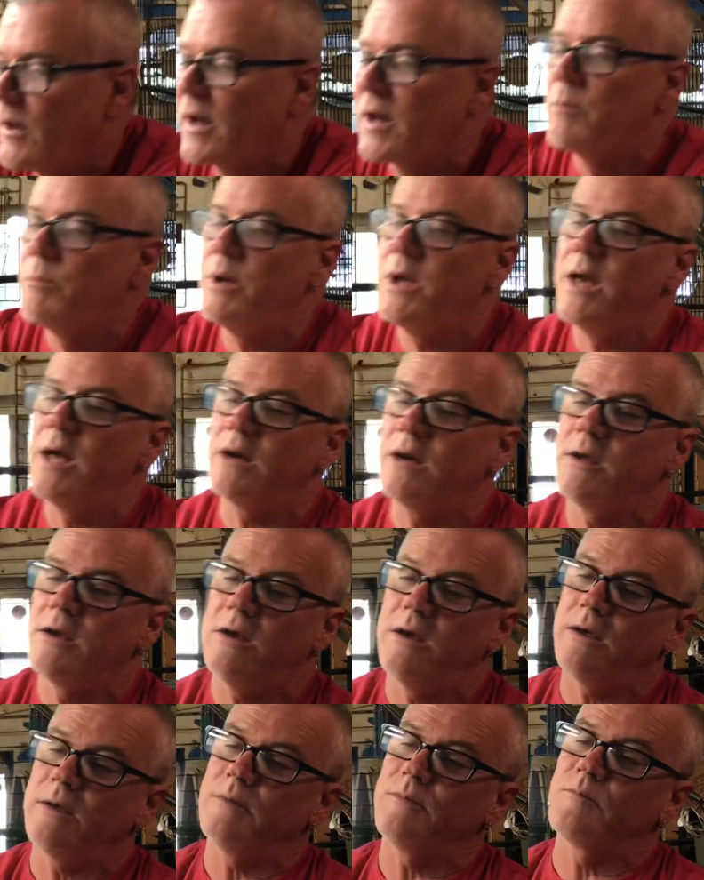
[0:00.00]
like a
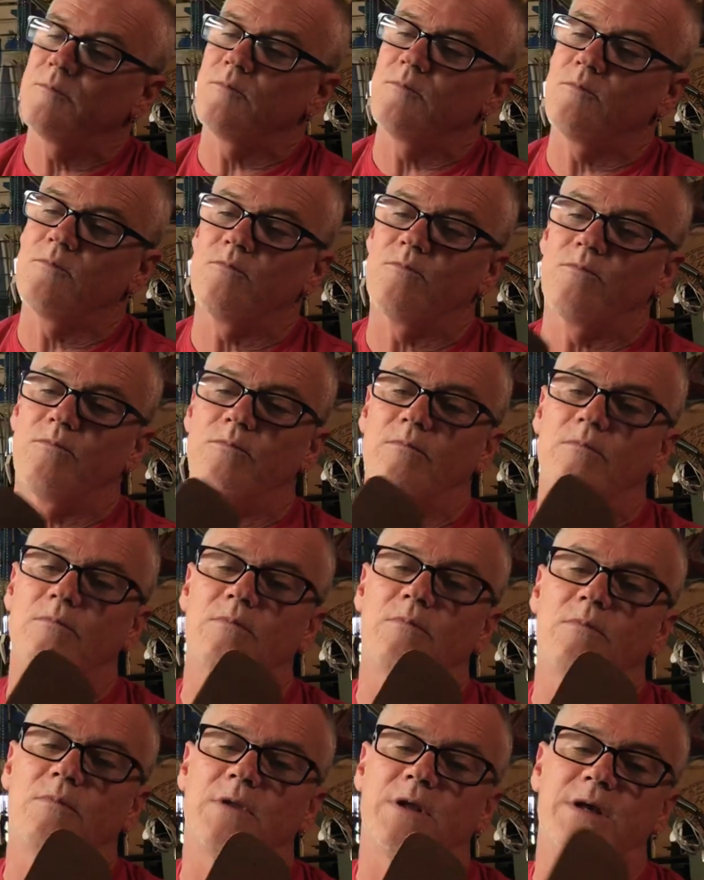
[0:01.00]
pancake,
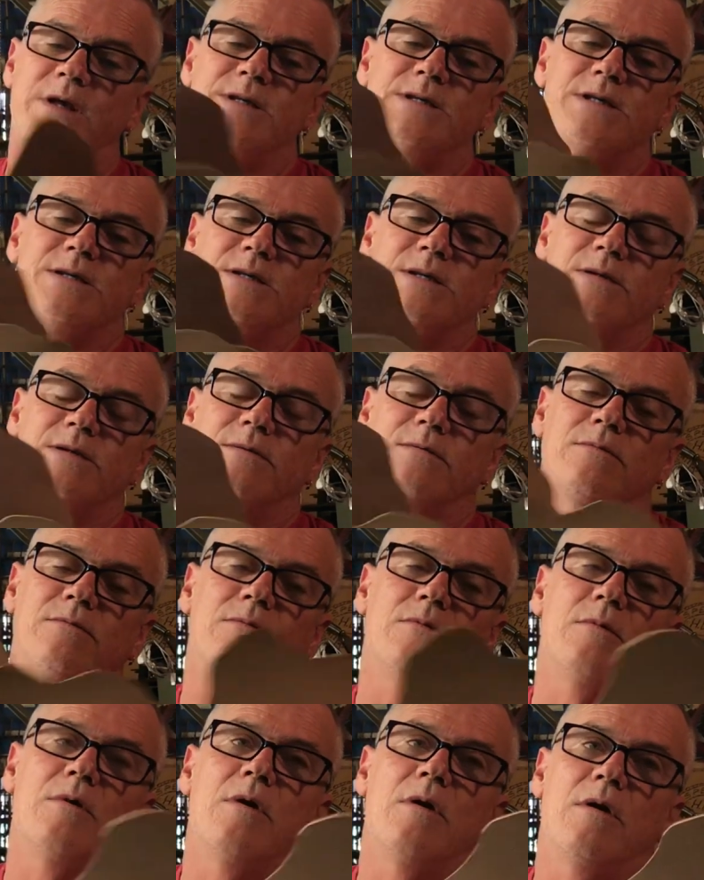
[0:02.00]
this
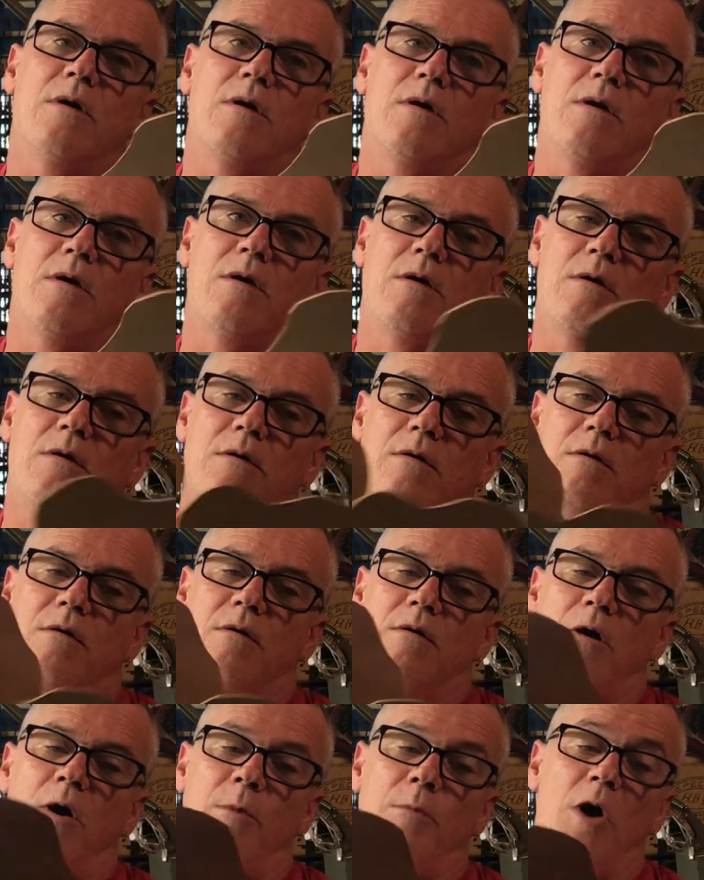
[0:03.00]

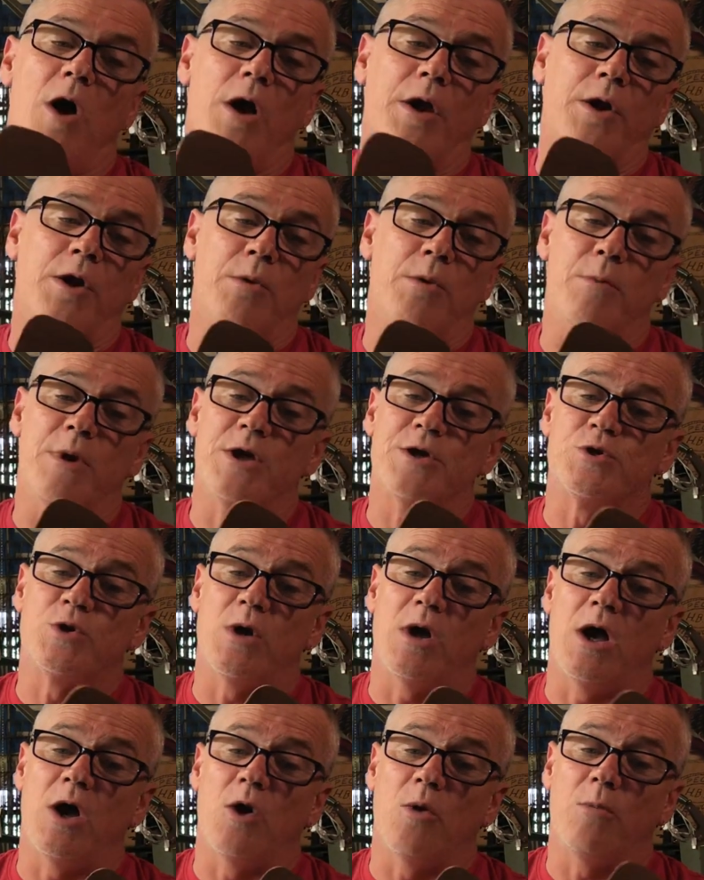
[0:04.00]
I'm not going to
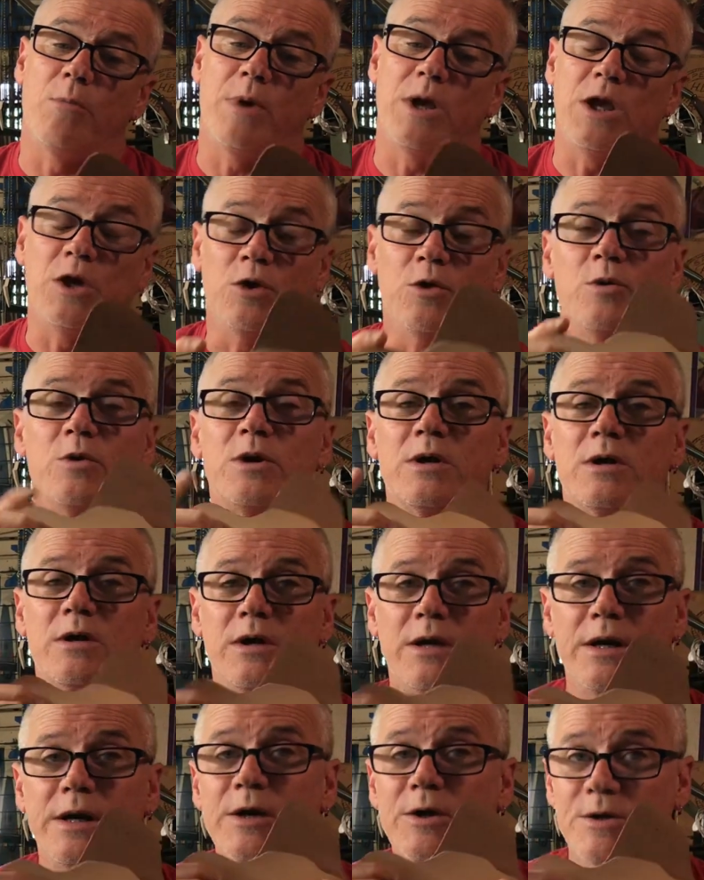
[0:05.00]
measure out, but you can
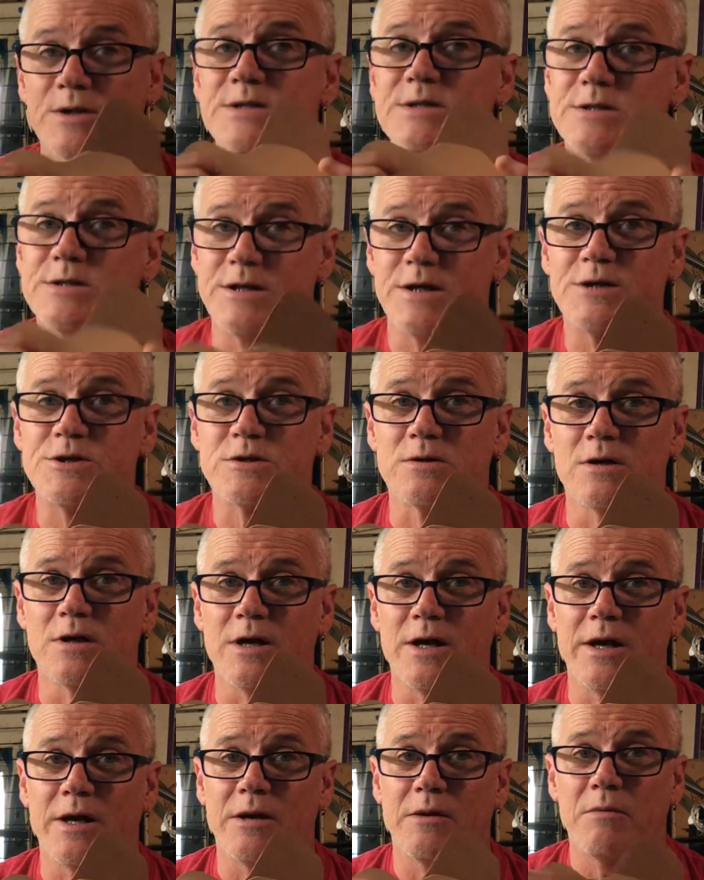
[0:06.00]
get a good stitch
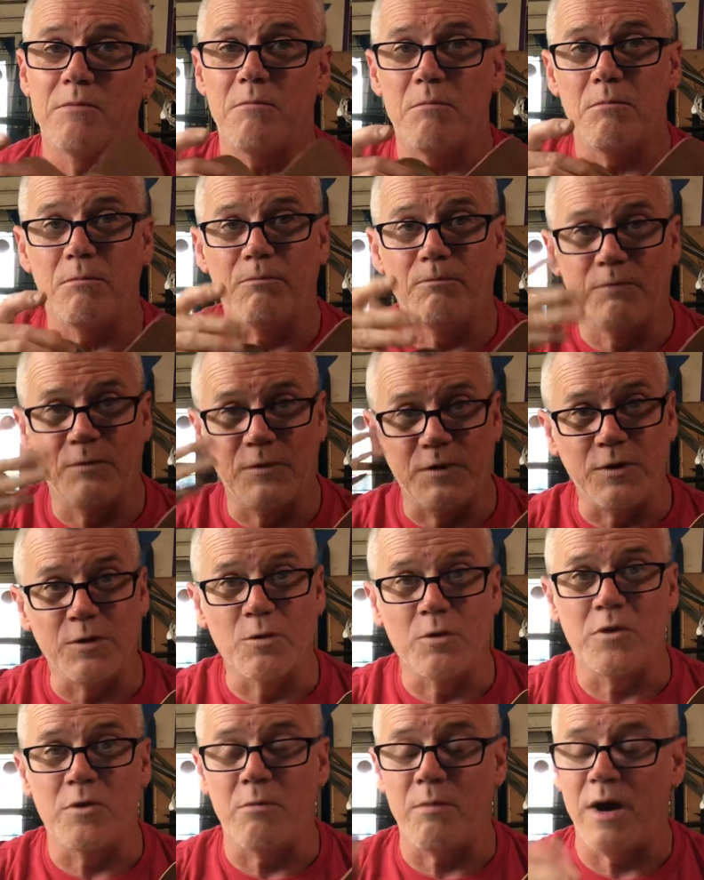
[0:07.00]
line
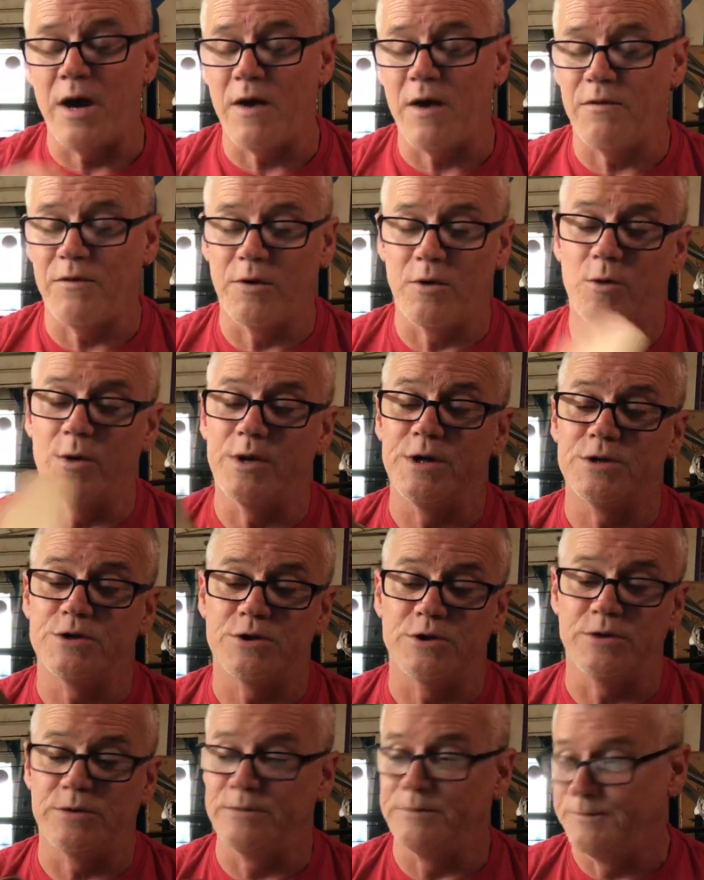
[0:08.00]
doing the math
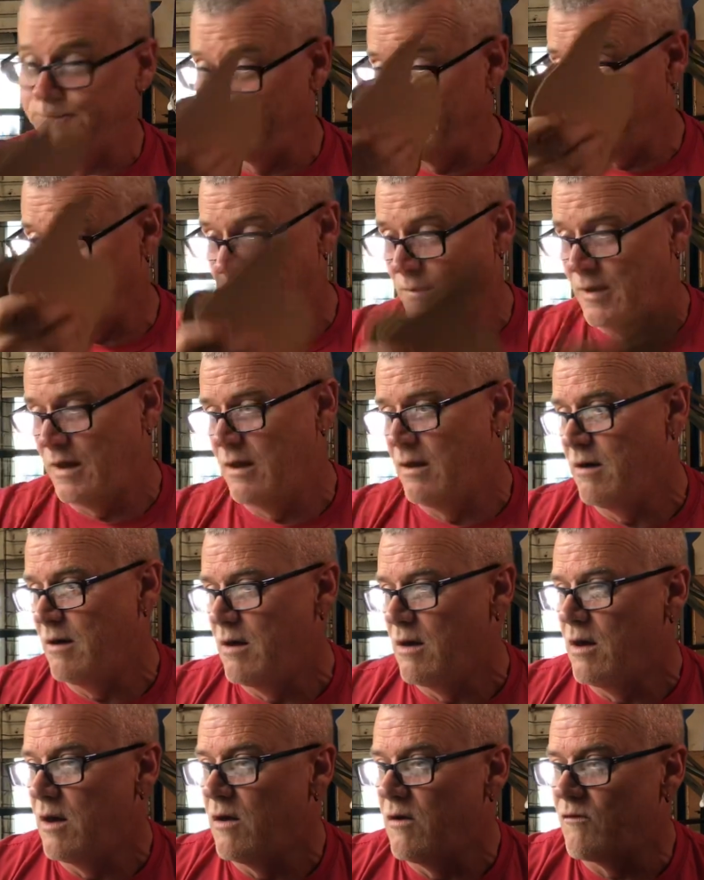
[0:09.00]
equation
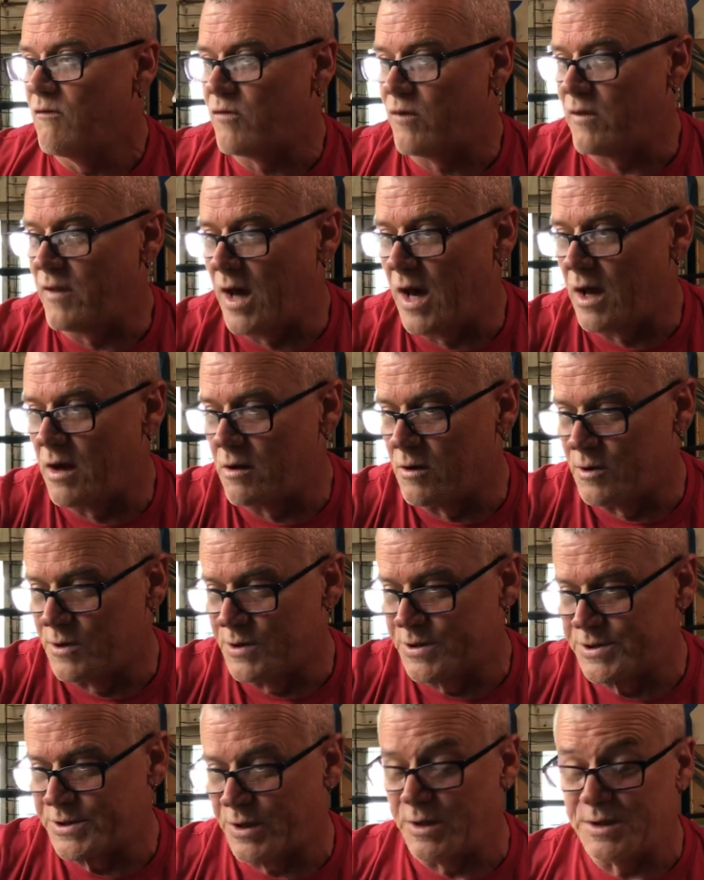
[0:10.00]
for that
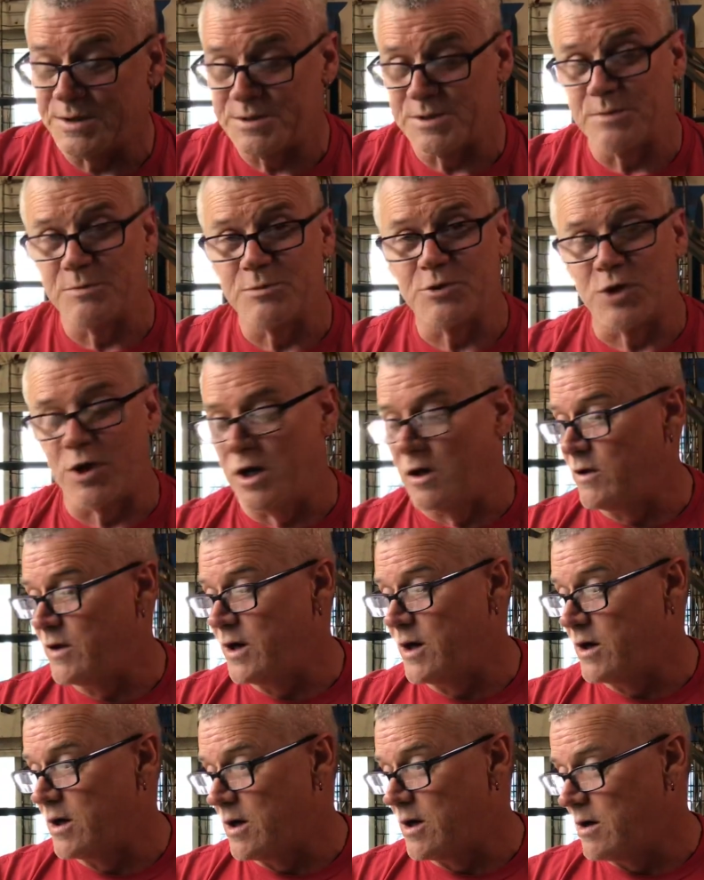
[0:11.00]
holster and some trial and
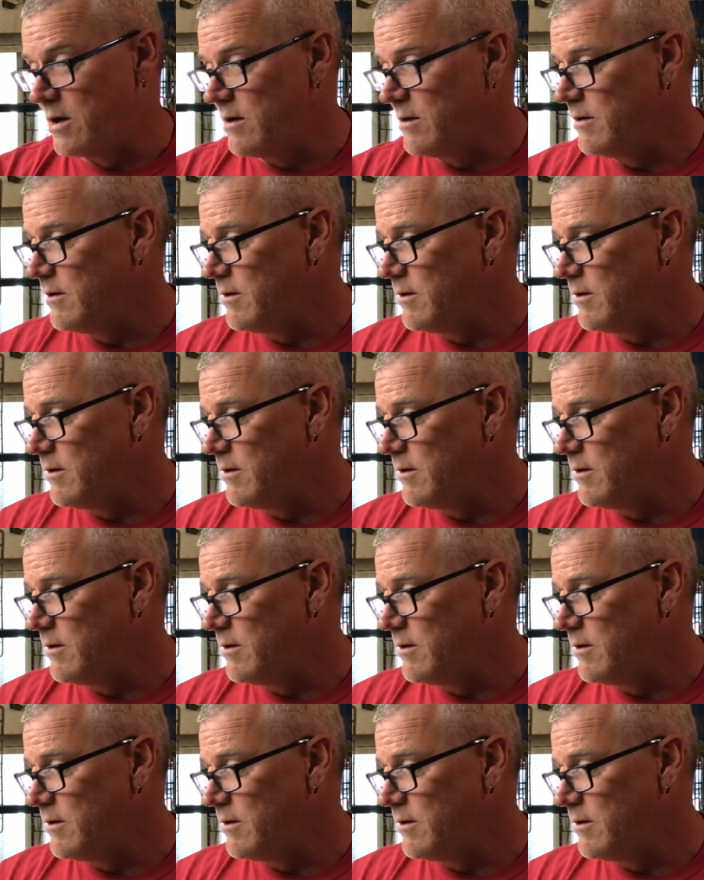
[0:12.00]
error.